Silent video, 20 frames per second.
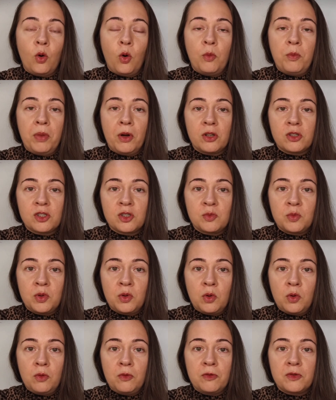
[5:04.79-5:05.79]
or
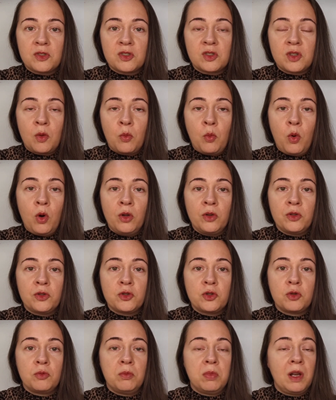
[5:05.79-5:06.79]
possible for someone
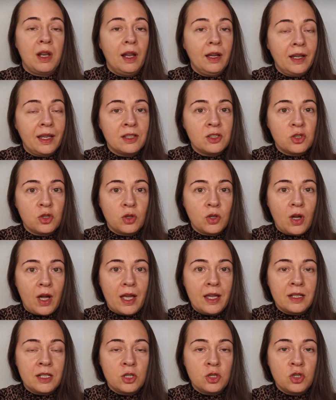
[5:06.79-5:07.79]
to plug into your
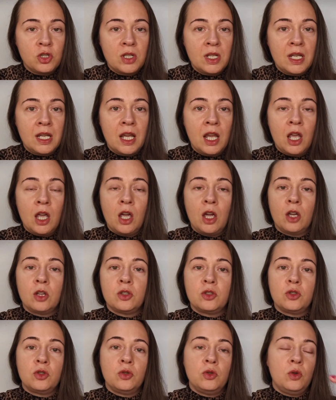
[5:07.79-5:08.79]
energy,
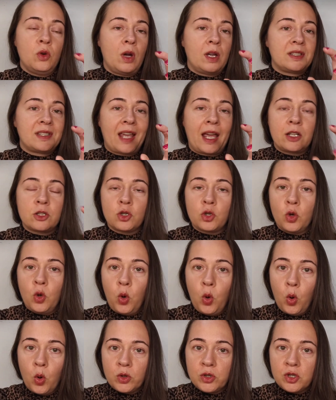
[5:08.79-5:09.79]
to attach
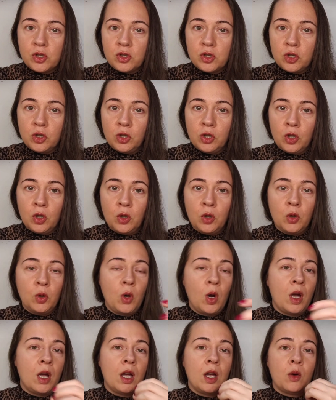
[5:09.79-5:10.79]
cords to you,
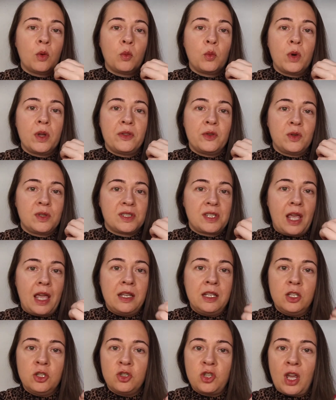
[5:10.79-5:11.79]
whether it's
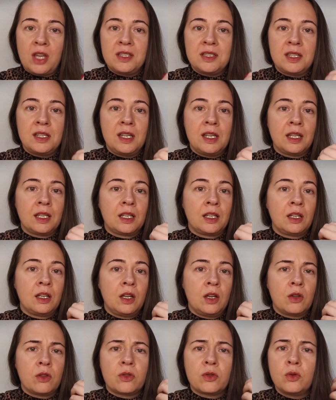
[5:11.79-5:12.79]
energetic,
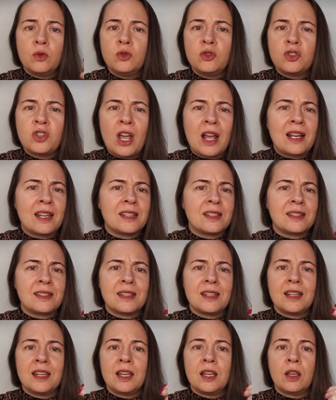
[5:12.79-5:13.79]
through
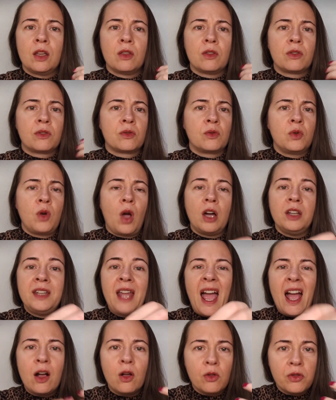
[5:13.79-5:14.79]
jealousy, through
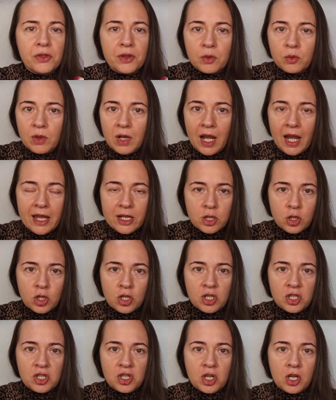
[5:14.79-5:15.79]
unhealthy
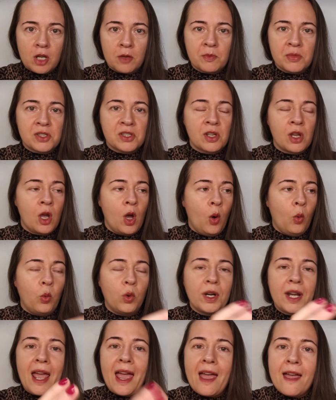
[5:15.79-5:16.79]
relationships,
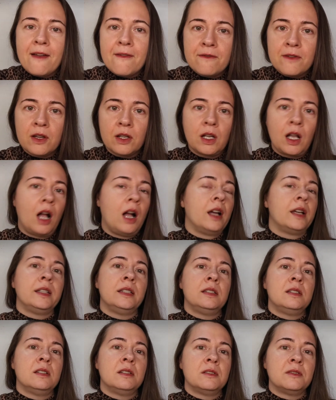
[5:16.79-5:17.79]
whatever
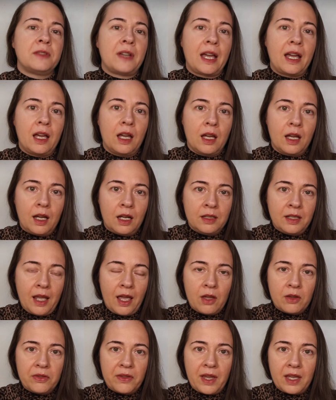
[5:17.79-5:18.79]
kind of
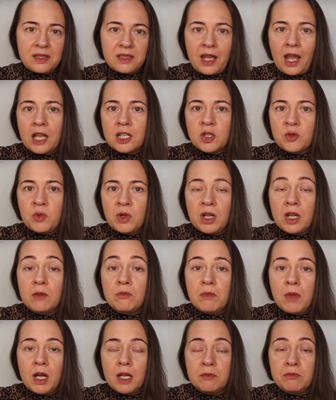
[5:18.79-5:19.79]
unhealthy attachment it
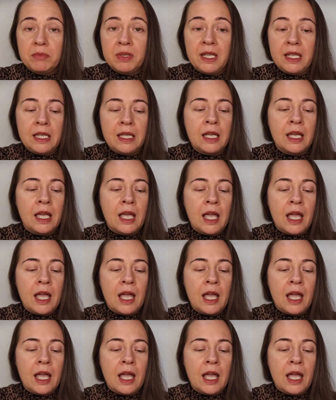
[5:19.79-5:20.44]
might be.